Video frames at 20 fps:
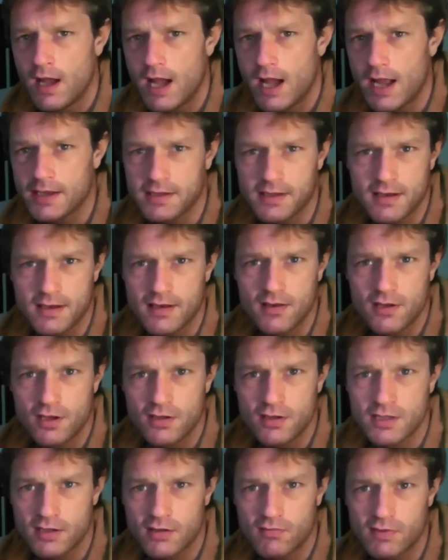and
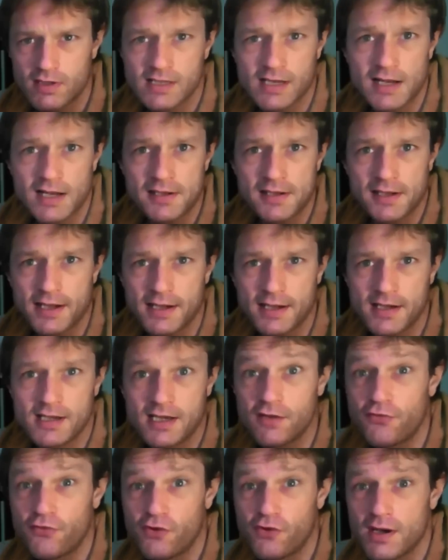thus resulting in a
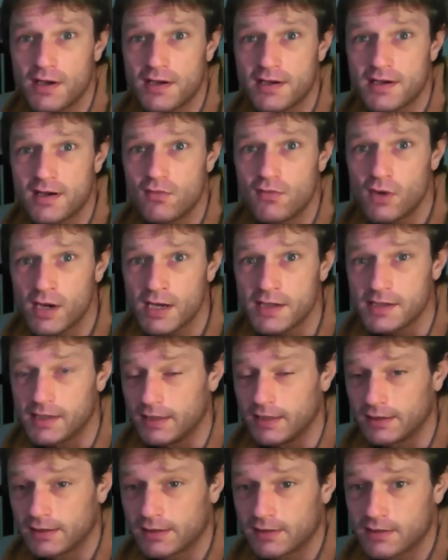different
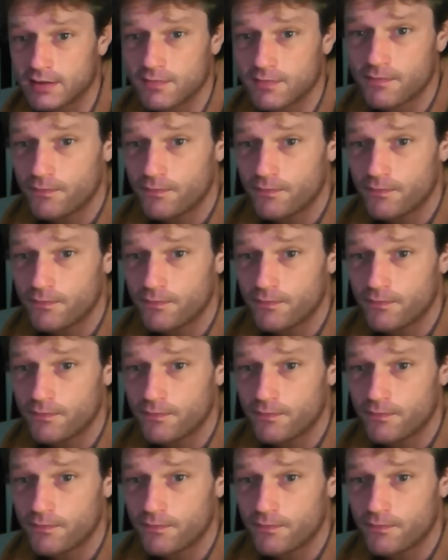result.